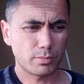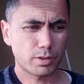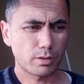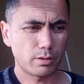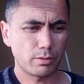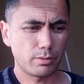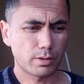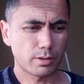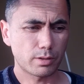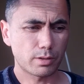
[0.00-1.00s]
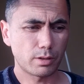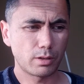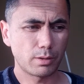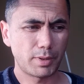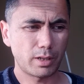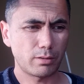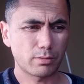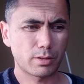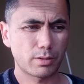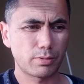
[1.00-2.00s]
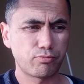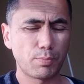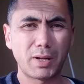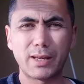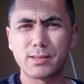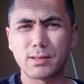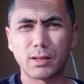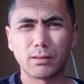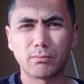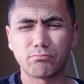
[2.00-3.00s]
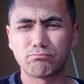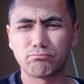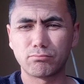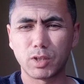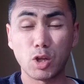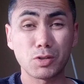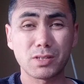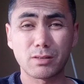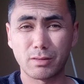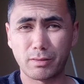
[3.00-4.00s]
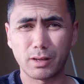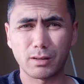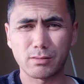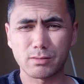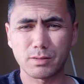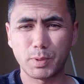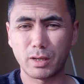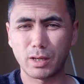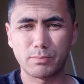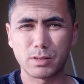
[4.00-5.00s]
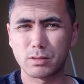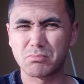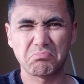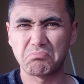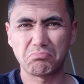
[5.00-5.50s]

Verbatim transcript: So this is a song about replacing lost things, perhaps.